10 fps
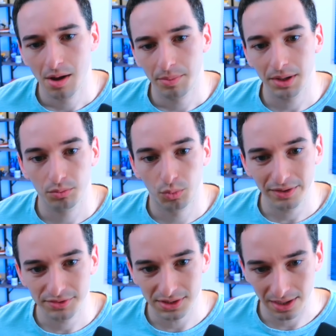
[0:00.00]
But what
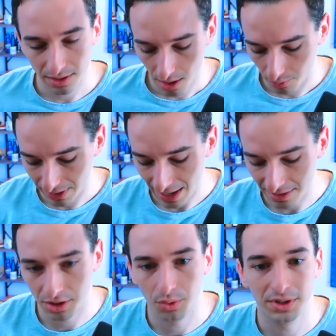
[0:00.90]
if, say, we
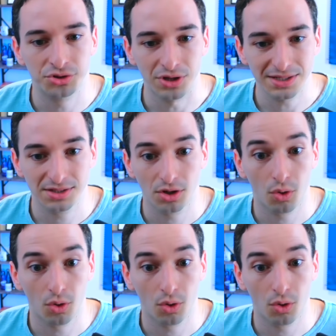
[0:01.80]
had no address